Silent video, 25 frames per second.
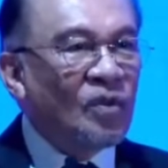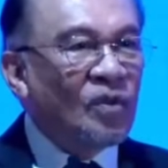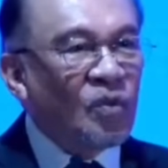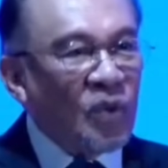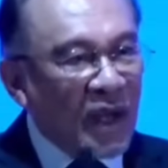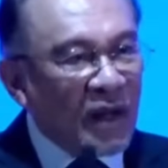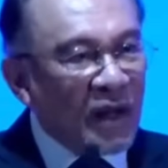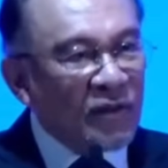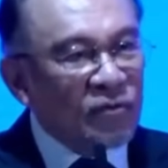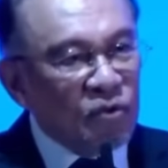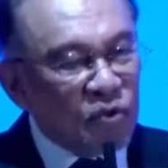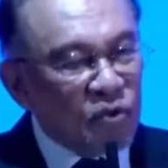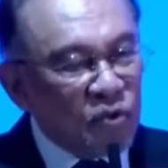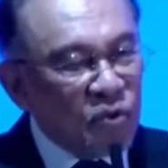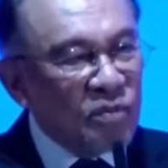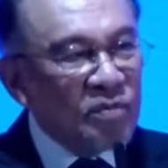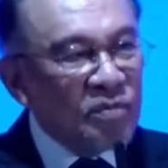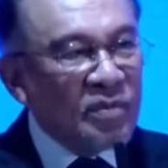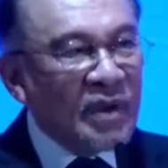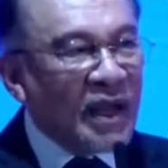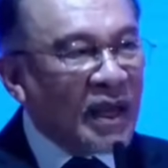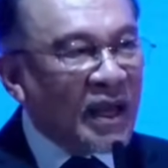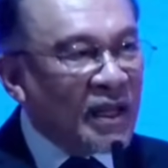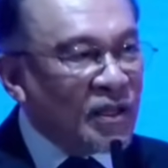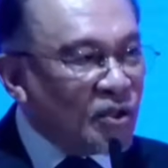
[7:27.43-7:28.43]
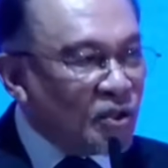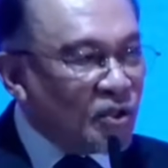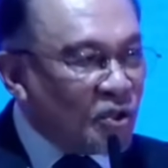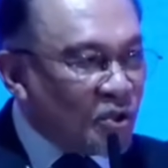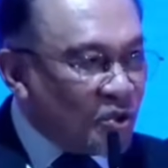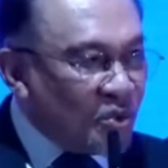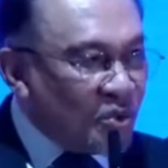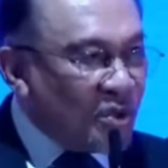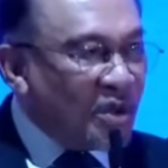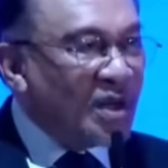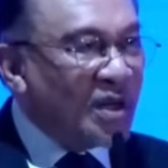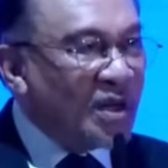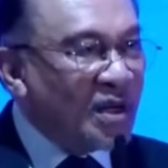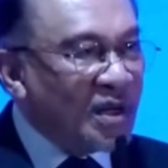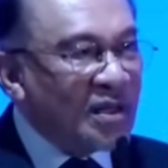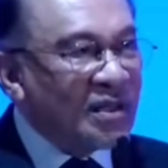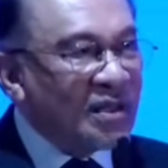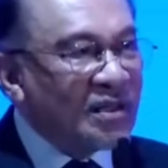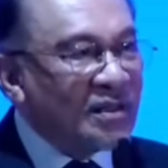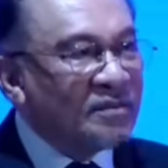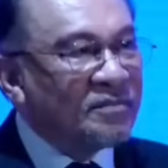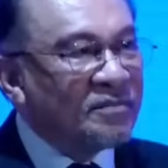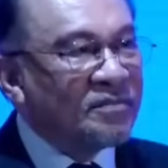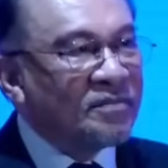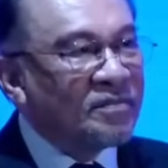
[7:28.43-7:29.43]
We have to ensure
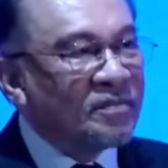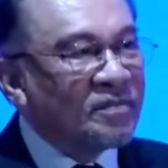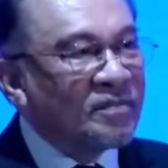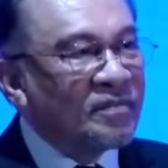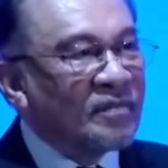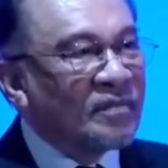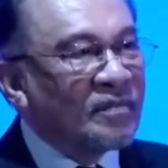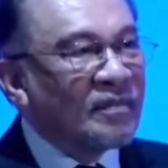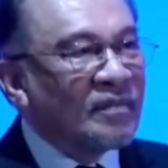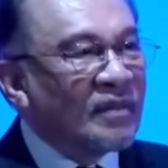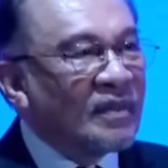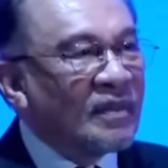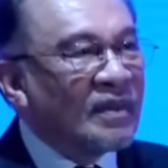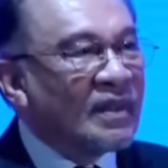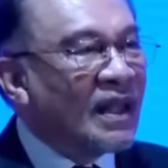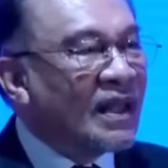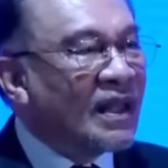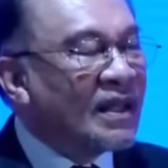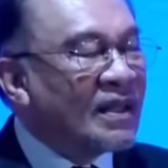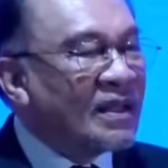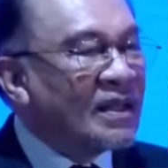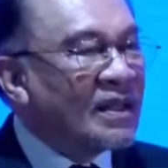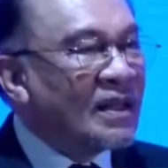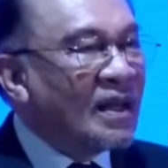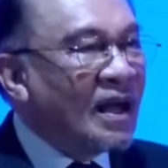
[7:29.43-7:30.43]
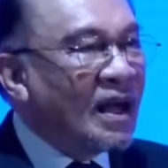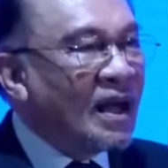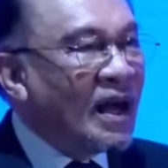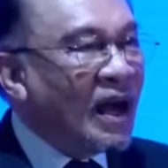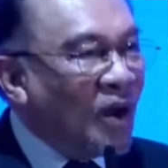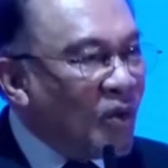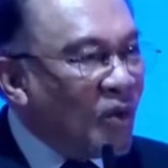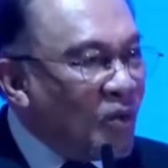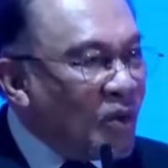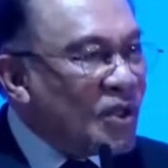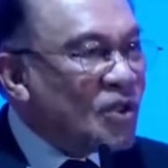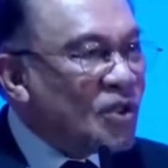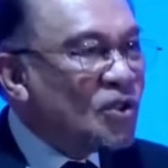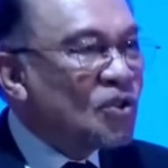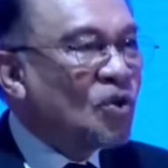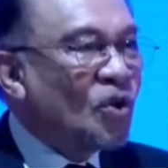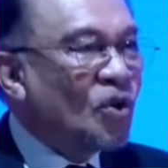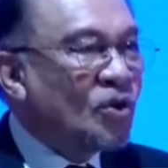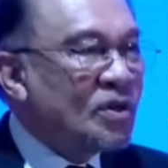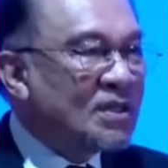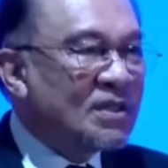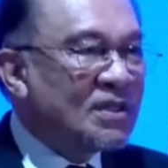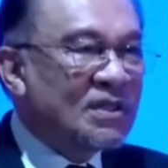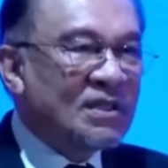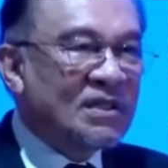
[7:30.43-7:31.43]
that our
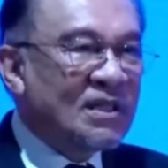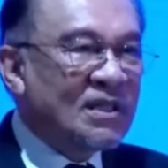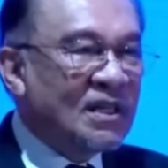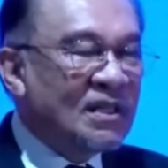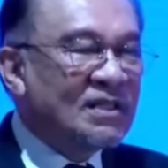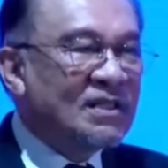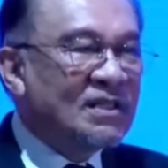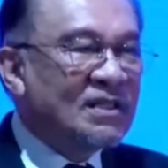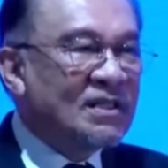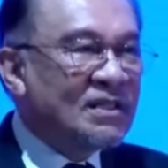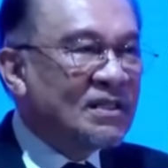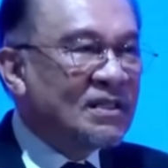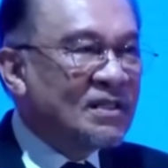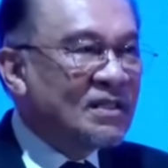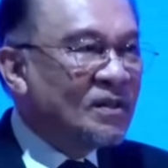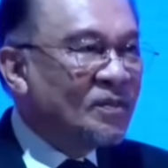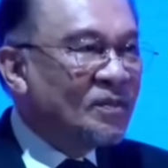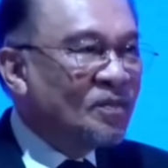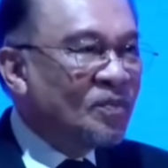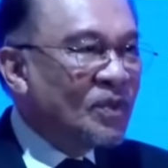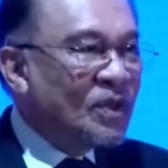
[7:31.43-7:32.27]
choices